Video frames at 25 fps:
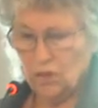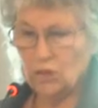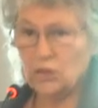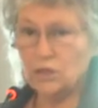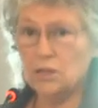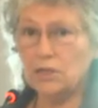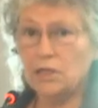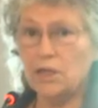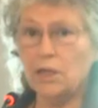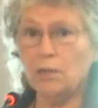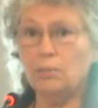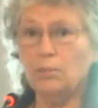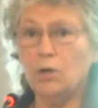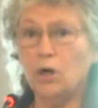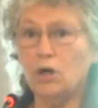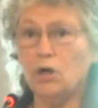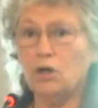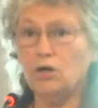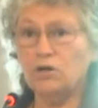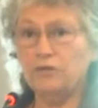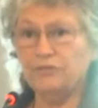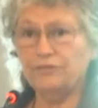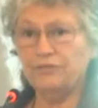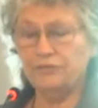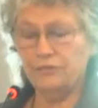Some
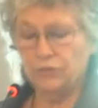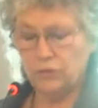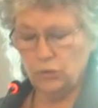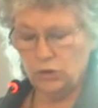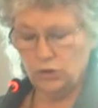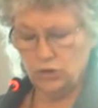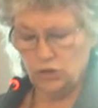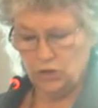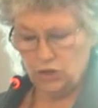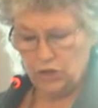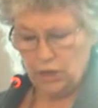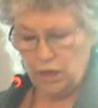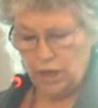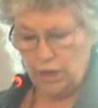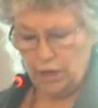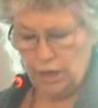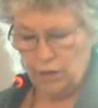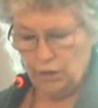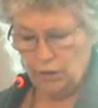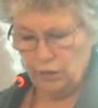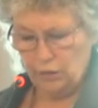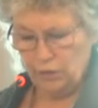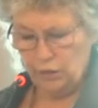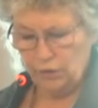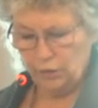are of forged
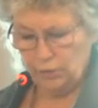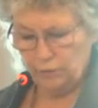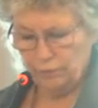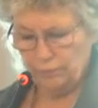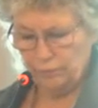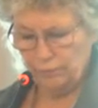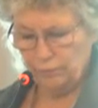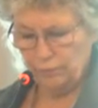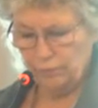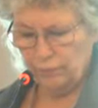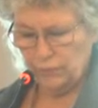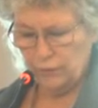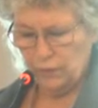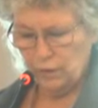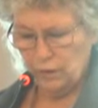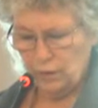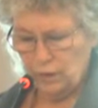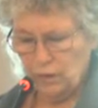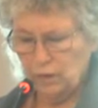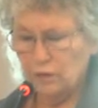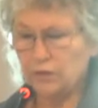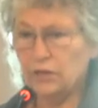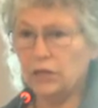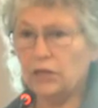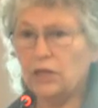iron.
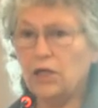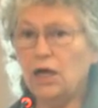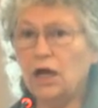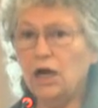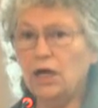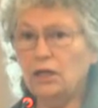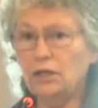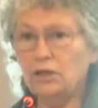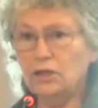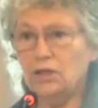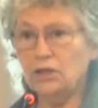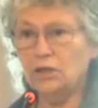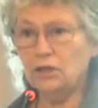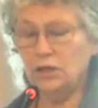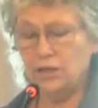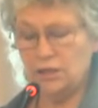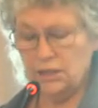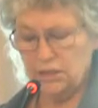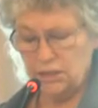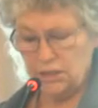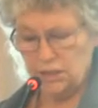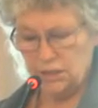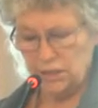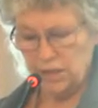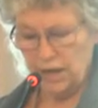The color
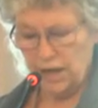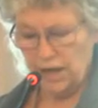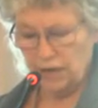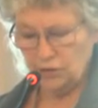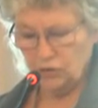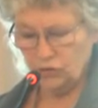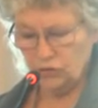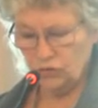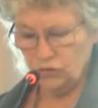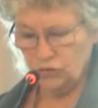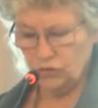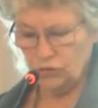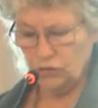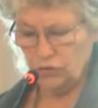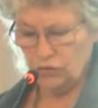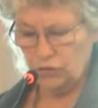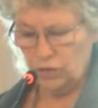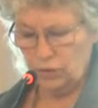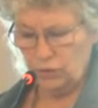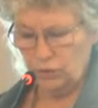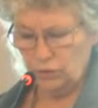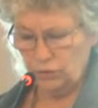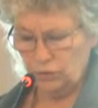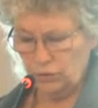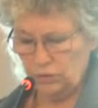is the natural
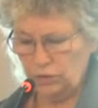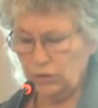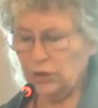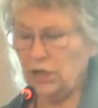stone.